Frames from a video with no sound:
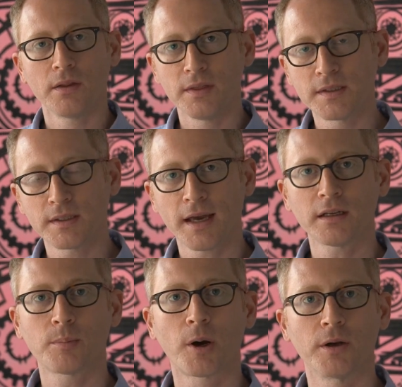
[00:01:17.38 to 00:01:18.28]
The
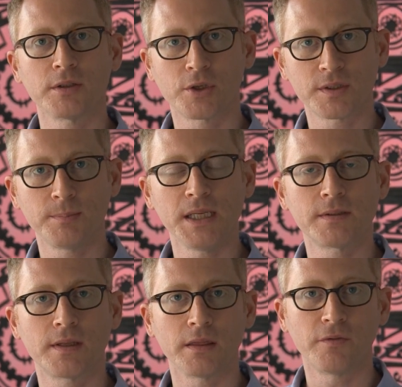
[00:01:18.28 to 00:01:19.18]
static part just
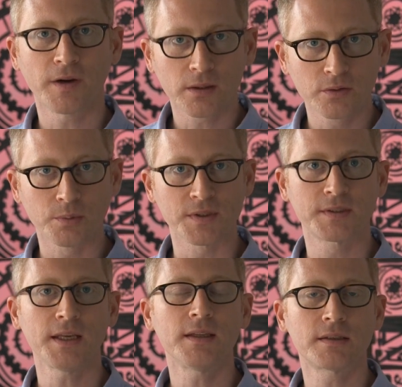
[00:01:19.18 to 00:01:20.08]
means that the files will
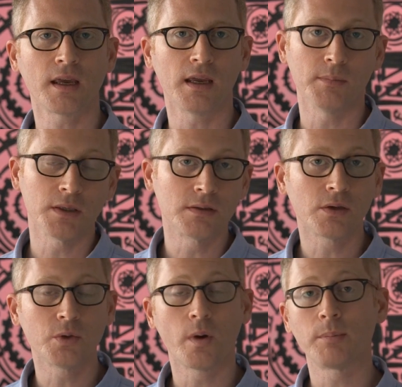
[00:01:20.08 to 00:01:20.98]
stay the same
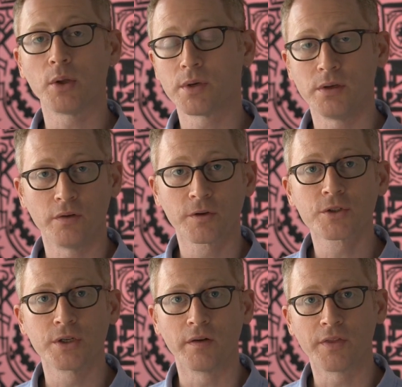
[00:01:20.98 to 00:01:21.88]
until you upload a new
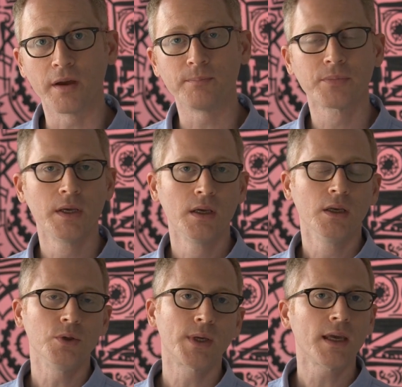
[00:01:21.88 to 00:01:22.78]
version of them.
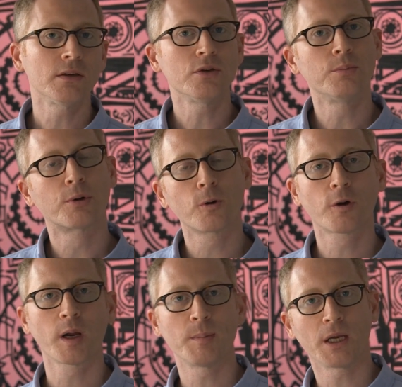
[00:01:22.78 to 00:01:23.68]
You can't do
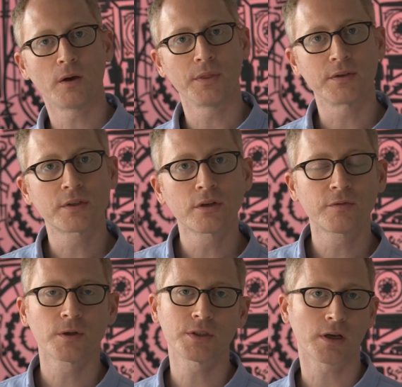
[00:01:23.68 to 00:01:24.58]
programming on the
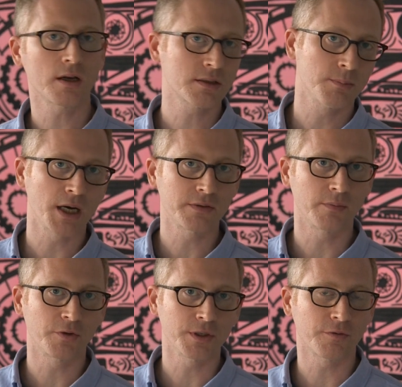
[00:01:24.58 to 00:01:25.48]
server to customize
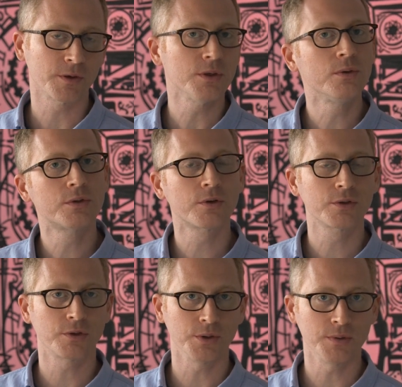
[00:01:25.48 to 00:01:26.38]
them for different
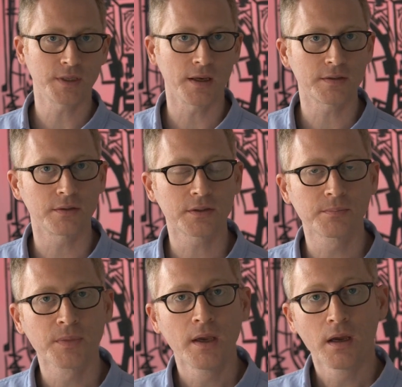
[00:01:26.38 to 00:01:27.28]
users or use cases.
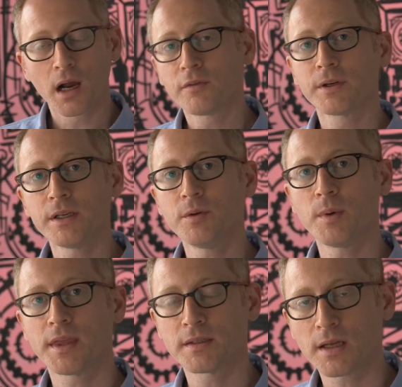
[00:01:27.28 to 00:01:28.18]
However, even
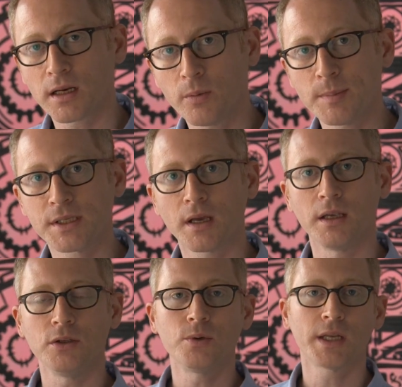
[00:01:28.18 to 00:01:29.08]
with a static
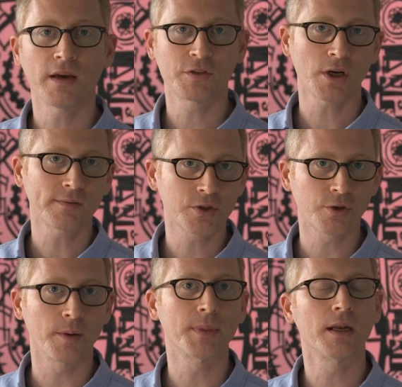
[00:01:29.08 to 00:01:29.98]
website, you can have
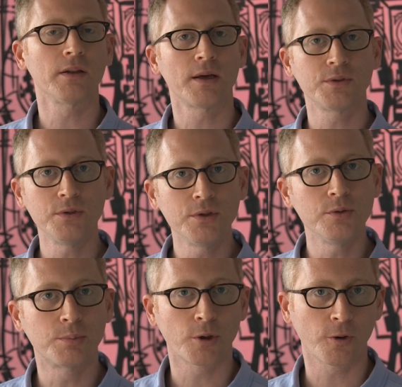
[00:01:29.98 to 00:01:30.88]
JavaScript that allows you to
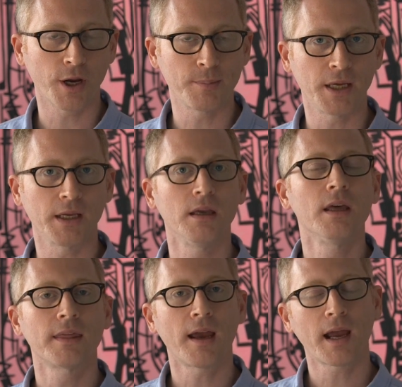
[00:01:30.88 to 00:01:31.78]
do programming
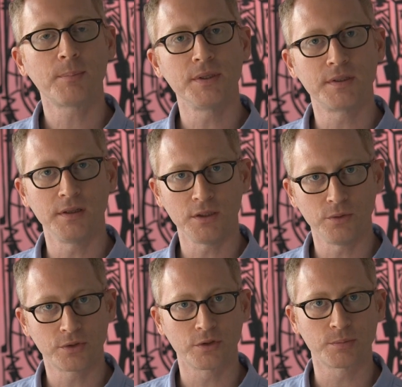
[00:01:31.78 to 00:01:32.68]
that happens in the
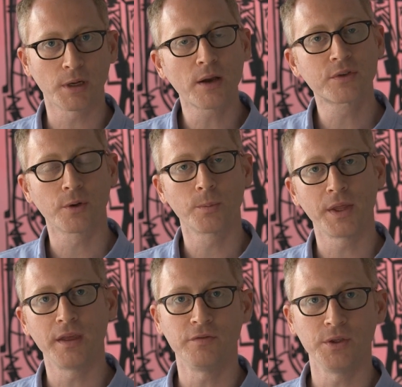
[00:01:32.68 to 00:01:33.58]
user's browser
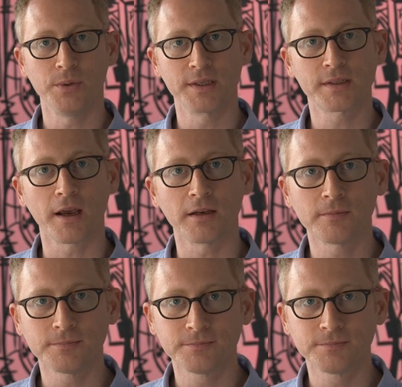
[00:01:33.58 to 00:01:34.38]
when they view the site.